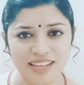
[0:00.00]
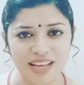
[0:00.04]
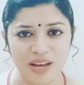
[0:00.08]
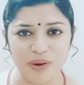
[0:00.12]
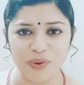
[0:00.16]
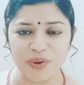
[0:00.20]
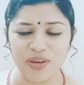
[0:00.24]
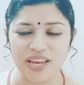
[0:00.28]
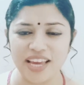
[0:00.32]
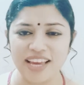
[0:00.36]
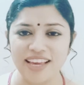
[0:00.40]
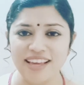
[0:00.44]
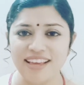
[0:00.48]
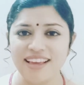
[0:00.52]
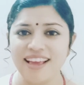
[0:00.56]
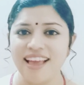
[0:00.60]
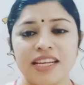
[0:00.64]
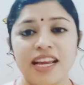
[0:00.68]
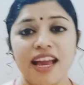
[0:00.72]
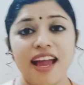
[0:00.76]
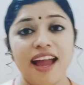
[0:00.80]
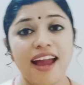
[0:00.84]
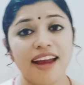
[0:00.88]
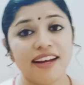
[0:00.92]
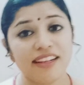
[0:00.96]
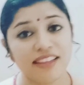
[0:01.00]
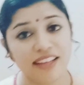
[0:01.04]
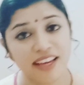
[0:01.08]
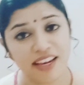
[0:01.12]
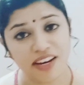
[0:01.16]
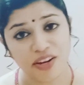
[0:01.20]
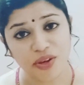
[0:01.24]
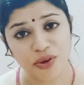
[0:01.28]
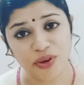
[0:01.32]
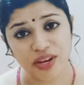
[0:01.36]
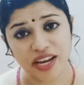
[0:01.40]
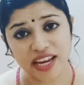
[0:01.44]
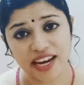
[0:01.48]
Okay? And then
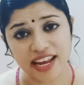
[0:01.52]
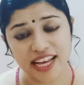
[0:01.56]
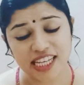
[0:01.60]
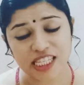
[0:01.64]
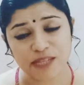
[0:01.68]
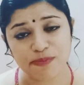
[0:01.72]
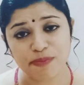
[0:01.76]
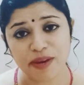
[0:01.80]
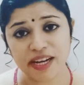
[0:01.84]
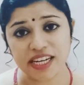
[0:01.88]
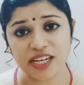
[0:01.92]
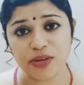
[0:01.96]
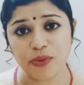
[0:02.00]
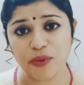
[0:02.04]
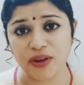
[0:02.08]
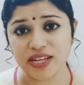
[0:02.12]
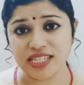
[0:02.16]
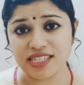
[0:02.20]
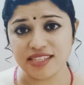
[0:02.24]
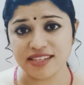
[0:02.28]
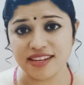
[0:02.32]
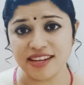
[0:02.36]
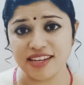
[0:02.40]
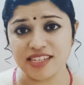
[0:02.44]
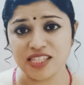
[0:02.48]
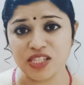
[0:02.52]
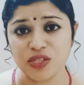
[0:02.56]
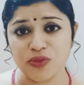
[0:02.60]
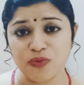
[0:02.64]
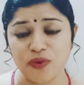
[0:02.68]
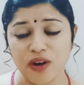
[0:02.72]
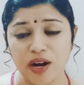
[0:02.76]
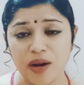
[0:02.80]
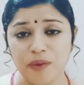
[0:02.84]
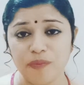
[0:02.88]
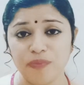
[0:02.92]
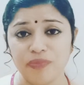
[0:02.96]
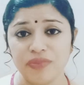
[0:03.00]
you can expect questions
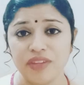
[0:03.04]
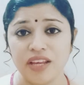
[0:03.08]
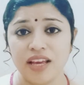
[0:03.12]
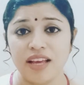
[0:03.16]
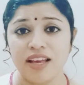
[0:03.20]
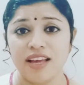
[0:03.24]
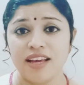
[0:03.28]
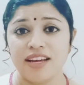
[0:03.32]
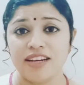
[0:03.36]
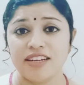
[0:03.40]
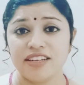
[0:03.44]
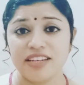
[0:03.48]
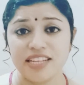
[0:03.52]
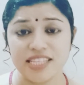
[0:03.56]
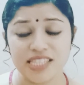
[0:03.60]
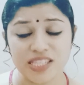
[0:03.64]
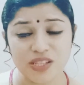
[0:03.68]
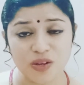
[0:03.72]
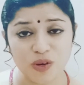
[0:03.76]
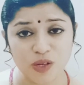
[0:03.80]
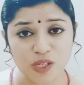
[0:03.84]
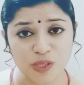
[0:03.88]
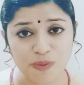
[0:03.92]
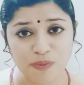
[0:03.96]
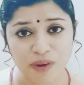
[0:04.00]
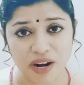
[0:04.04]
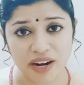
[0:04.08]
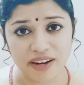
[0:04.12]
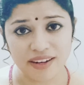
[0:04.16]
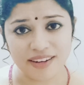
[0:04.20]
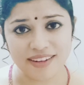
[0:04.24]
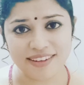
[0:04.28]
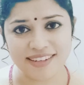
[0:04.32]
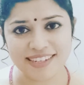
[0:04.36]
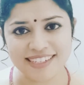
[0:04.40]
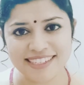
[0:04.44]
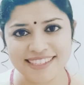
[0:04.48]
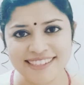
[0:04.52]
from discourse
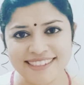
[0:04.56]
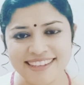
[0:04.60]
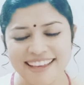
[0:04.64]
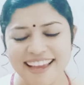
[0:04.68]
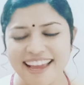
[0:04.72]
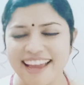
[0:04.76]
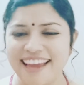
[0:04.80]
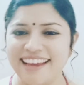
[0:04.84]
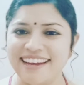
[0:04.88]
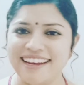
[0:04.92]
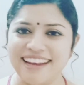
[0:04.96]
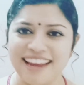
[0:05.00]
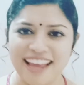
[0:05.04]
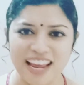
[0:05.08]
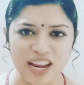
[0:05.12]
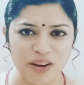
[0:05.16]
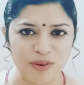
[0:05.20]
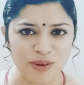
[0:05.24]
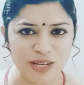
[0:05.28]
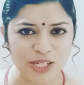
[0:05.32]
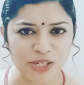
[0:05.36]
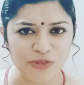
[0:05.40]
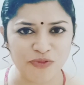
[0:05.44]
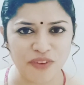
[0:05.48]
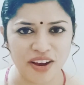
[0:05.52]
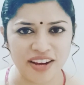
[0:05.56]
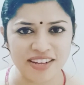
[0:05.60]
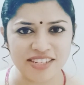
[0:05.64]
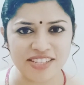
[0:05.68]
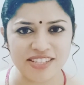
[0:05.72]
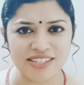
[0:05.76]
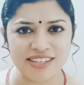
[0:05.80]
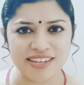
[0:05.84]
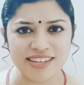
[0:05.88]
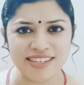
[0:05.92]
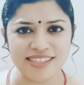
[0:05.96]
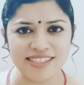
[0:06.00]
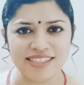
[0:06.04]
markers and language
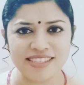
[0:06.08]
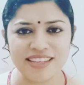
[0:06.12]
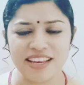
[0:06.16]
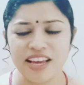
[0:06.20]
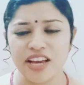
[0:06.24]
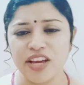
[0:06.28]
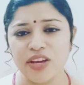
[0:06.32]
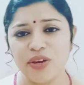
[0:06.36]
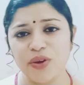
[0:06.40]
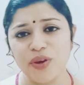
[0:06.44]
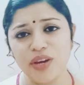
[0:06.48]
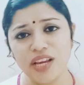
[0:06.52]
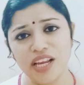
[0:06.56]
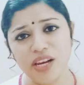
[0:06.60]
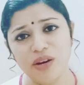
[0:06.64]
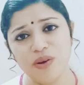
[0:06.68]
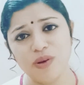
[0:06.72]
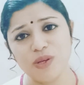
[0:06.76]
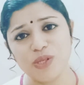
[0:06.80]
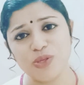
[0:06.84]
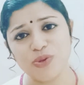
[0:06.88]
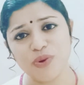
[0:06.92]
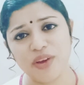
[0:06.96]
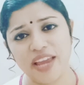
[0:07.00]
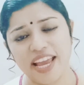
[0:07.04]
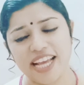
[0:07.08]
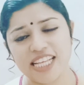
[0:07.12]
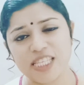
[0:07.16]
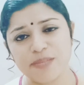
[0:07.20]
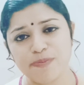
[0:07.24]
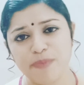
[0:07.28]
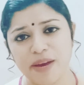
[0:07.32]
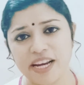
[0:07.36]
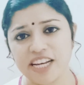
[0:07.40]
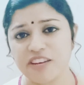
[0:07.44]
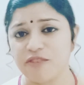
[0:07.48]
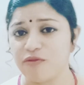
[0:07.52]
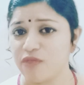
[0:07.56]
functions. We can also
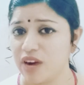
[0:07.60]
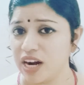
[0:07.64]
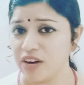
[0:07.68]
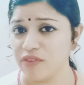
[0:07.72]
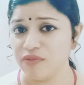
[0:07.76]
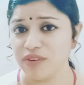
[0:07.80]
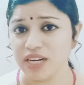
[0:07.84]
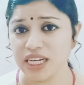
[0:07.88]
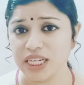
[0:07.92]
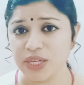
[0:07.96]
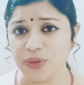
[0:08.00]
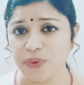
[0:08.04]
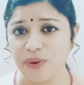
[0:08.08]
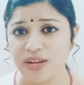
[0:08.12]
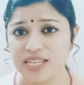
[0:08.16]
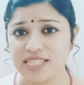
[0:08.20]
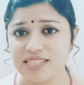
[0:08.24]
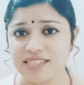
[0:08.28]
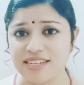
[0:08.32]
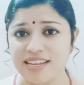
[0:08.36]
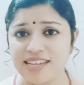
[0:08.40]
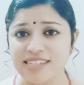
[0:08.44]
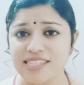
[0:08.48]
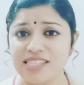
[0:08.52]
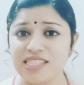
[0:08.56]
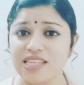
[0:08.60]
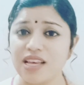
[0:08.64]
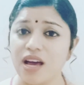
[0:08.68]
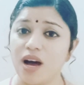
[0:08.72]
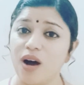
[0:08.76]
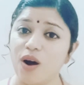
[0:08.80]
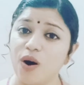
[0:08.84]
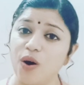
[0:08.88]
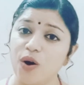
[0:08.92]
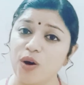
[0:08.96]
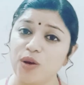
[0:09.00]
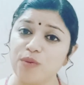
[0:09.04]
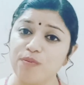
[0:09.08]
expect one-word questions
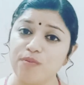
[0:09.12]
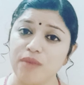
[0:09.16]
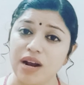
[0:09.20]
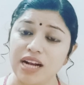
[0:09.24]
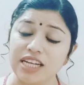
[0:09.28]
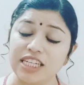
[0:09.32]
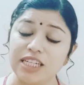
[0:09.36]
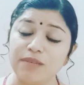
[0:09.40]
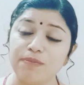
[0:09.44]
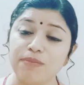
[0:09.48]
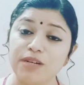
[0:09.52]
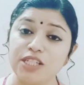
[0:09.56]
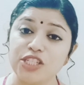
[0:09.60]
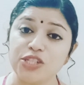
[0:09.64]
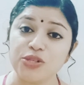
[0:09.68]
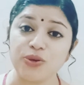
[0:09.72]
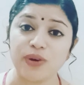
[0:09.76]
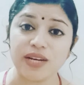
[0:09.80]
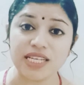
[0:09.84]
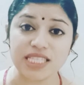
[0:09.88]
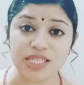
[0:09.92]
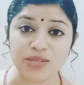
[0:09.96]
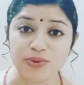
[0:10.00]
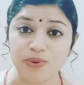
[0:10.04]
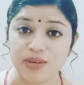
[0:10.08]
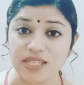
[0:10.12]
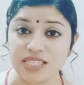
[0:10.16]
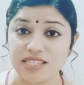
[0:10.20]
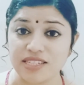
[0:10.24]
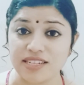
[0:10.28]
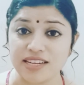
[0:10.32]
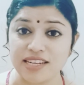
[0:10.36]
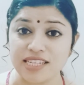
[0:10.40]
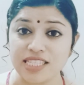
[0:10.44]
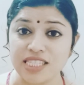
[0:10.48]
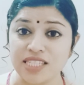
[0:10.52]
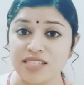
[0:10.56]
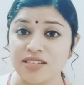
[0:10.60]
or multiple choice
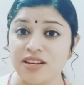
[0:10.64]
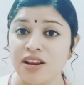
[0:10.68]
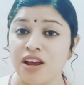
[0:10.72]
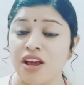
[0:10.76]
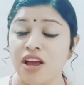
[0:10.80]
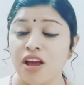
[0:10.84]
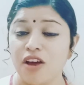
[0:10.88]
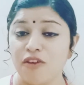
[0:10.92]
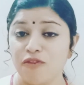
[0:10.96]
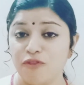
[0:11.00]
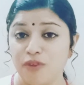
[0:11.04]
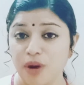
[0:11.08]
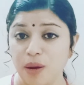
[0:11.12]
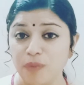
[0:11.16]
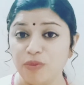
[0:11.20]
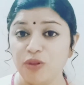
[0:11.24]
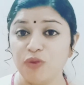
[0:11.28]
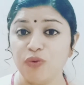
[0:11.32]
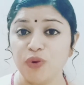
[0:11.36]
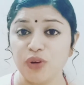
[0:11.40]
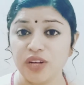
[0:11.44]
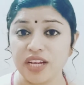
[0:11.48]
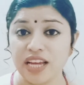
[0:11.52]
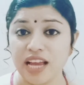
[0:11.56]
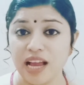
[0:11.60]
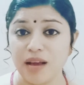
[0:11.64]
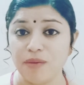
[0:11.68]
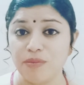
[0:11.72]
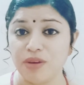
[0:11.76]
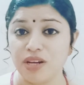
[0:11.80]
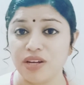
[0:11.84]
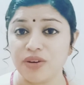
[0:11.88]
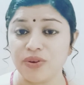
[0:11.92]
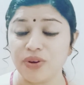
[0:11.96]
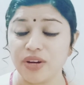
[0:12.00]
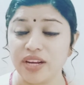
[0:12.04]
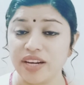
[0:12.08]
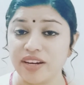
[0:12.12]
questions from the
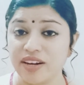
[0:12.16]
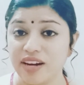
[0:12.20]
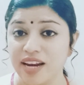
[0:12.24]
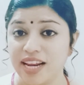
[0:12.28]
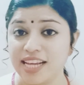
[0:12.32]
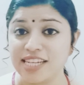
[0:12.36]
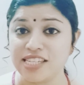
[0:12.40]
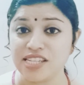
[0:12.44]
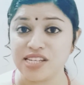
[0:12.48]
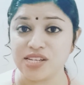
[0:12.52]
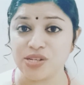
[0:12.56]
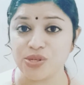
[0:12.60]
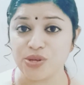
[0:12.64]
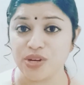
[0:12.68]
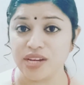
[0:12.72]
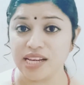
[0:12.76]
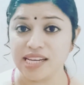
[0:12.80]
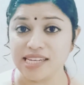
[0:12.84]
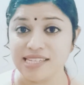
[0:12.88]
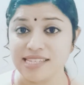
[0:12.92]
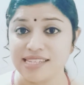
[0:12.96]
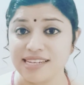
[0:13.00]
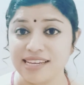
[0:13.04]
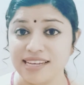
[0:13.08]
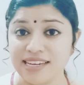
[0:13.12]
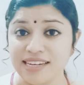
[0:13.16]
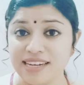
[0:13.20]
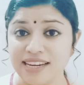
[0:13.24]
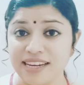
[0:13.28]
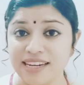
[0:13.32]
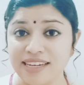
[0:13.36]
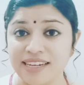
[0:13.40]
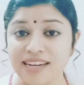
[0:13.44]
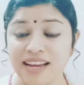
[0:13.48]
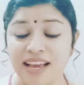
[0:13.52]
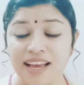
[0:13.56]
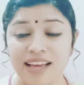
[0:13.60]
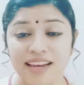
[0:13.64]
vocabulary related to
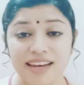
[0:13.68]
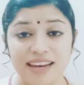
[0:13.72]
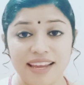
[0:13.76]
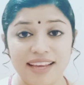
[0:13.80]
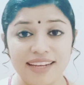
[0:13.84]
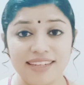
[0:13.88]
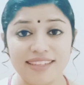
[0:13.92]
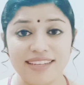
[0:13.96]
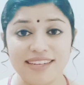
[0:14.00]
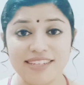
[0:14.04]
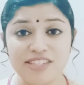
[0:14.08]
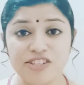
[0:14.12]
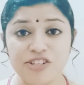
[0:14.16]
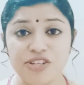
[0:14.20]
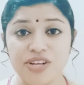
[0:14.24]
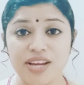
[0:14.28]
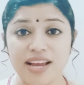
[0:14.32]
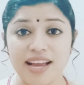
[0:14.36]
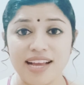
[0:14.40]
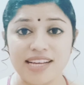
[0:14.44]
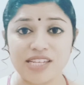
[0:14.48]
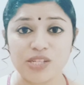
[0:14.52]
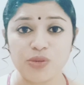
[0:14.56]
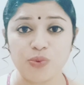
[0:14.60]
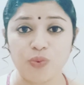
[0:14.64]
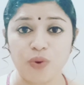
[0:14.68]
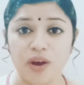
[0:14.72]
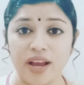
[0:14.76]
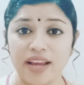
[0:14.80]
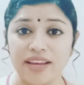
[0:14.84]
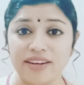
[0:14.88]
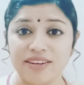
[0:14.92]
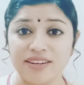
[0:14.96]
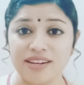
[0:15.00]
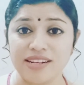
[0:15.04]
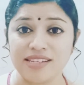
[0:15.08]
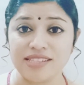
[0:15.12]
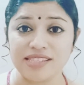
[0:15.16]
internet, like the chat,
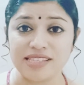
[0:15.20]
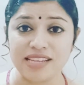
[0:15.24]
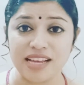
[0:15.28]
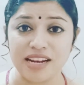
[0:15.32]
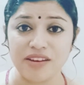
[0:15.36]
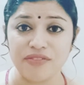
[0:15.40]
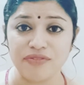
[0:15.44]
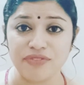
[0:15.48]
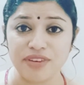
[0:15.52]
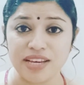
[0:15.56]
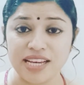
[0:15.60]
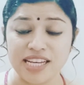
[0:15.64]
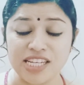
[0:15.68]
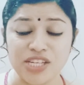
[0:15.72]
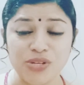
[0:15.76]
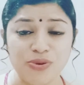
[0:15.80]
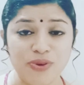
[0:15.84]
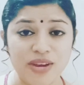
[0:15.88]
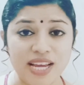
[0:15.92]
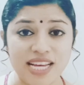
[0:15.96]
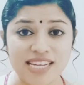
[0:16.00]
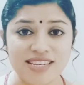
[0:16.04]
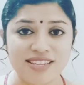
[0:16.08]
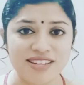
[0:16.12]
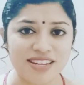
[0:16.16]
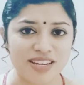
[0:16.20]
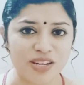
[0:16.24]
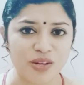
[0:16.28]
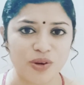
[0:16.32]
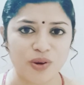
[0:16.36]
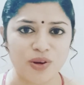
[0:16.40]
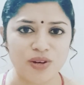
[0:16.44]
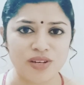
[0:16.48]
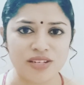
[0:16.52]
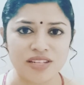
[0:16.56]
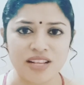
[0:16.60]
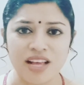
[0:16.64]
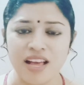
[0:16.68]
viral, selfie, tweet and
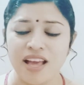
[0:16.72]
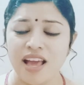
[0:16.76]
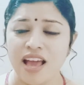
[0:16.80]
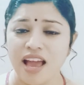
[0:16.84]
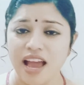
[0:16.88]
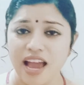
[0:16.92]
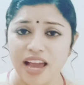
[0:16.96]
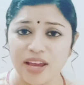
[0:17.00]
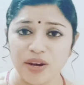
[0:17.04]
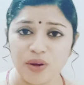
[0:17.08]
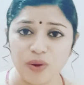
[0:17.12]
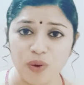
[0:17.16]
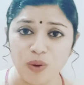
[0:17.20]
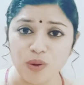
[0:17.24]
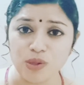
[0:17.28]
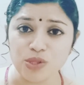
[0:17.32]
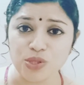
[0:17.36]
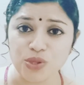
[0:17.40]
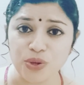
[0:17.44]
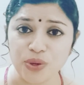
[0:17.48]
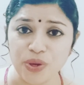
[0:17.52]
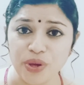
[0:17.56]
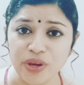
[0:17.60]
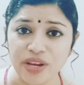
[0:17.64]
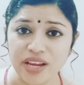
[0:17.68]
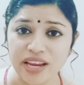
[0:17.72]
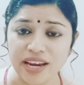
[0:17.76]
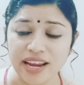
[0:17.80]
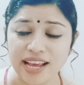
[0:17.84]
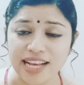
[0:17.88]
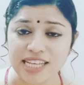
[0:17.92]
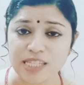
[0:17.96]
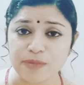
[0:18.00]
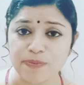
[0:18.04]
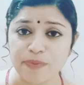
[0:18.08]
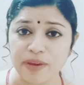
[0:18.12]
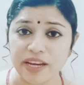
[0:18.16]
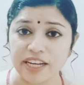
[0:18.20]
all. And also you can
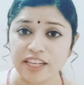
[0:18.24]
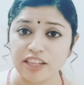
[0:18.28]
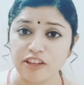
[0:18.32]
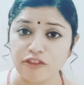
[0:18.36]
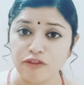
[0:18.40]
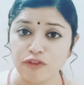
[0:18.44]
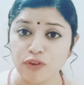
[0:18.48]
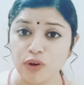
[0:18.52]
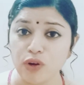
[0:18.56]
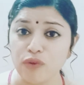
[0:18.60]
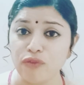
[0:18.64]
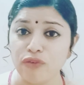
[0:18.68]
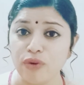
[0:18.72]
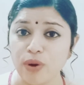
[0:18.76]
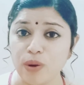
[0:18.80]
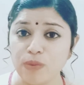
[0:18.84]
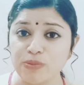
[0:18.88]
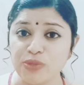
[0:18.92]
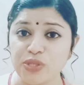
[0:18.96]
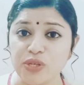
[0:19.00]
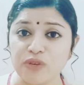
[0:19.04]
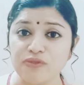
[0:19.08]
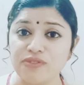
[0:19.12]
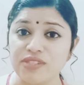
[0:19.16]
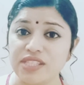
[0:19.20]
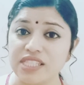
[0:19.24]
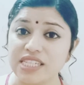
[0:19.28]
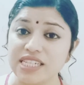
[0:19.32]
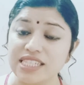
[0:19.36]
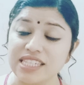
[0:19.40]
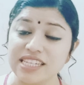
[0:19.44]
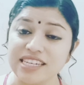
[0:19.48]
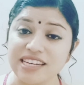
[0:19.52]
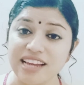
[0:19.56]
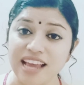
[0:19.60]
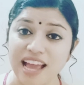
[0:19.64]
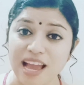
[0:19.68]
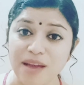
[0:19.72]
expect the full forms of
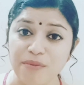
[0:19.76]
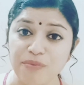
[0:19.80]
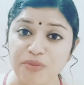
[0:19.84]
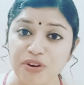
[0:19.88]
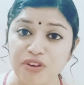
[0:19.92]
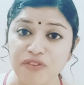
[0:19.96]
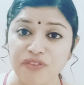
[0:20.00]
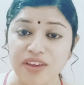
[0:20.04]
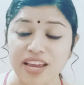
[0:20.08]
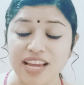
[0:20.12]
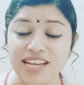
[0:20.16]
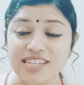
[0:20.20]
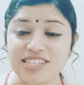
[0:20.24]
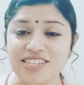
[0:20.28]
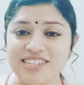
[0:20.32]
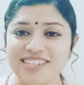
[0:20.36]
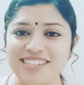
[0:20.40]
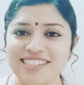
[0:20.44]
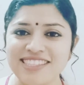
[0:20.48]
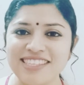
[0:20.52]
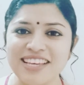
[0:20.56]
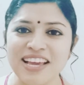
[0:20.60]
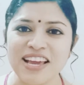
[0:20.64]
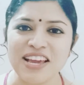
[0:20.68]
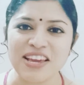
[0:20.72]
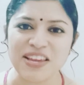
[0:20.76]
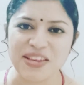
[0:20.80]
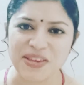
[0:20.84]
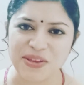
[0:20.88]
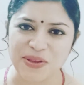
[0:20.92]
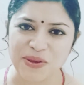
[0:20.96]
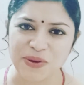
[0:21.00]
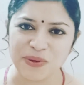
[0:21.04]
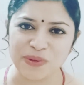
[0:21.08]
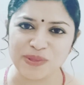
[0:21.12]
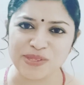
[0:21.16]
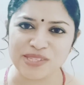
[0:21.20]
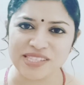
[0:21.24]
certain abbreviations
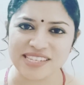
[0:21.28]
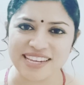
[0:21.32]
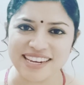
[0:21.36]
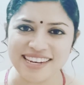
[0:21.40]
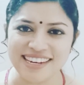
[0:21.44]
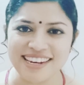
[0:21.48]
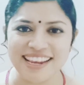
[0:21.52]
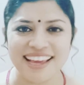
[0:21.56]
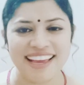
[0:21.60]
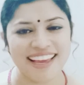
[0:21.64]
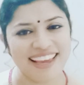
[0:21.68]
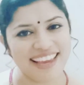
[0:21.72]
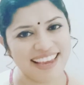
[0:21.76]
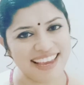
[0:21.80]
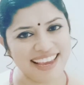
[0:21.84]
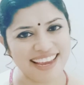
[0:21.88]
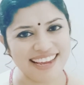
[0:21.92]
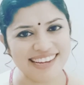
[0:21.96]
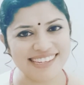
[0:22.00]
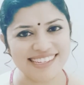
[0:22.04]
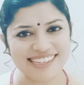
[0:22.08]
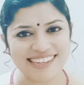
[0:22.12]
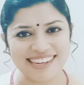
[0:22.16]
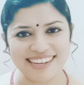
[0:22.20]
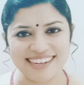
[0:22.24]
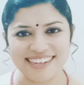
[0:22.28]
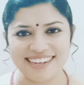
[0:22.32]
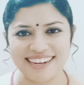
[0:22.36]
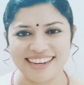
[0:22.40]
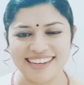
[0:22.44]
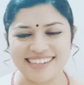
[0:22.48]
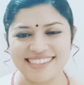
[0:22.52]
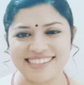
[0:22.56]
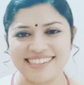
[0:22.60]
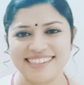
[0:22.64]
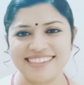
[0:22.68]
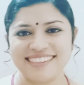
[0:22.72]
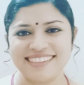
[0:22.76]
used in
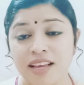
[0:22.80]
internet.